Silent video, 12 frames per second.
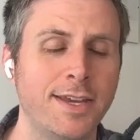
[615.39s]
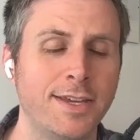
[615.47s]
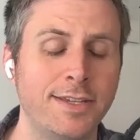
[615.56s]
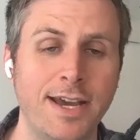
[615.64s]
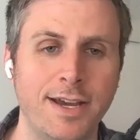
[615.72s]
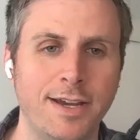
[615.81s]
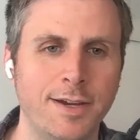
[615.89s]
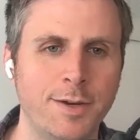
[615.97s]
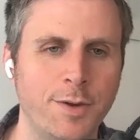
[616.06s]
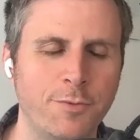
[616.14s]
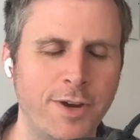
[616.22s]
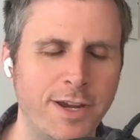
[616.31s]

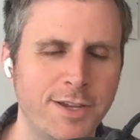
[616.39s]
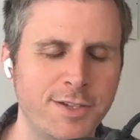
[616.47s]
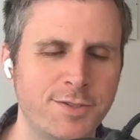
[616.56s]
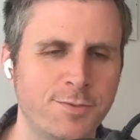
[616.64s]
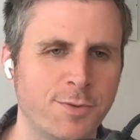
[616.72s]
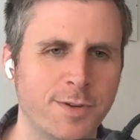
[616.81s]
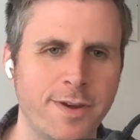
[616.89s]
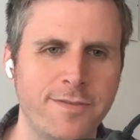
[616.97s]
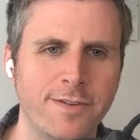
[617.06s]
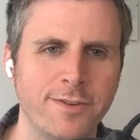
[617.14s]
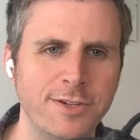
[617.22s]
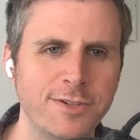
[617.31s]
Yeah, Rayon's one of my
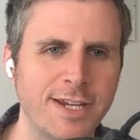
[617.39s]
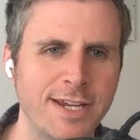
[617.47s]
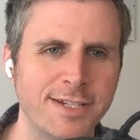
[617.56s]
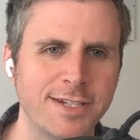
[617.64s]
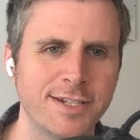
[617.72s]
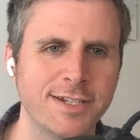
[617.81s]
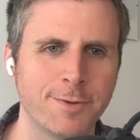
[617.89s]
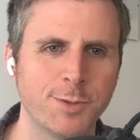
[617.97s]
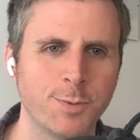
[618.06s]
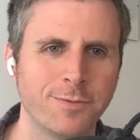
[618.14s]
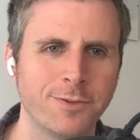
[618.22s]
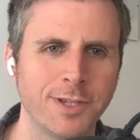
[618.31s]
favorite use cases because
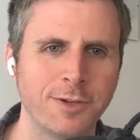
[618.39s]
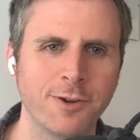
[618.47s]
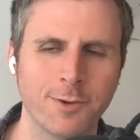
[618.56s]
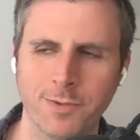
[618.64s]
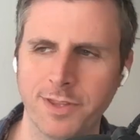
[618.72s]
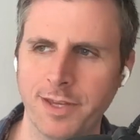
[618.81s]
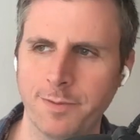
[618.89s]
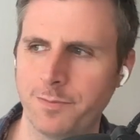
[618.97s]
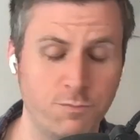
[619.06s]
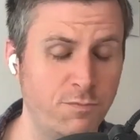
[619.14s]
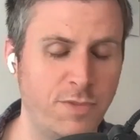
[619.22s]
we've really grown with them.